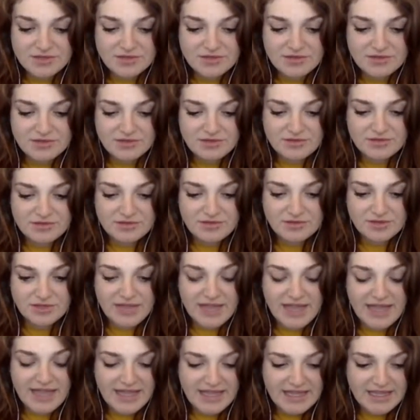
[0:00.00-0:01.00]

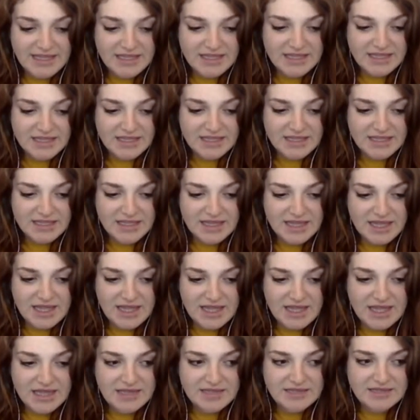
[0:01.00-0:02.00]
certain light,
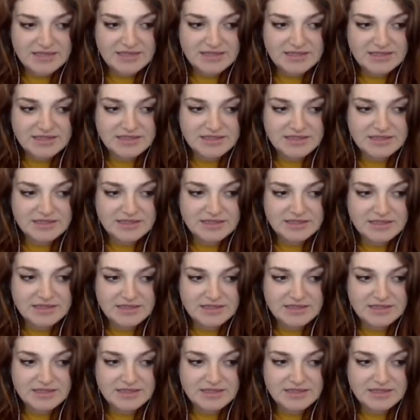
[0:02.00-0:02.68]
and,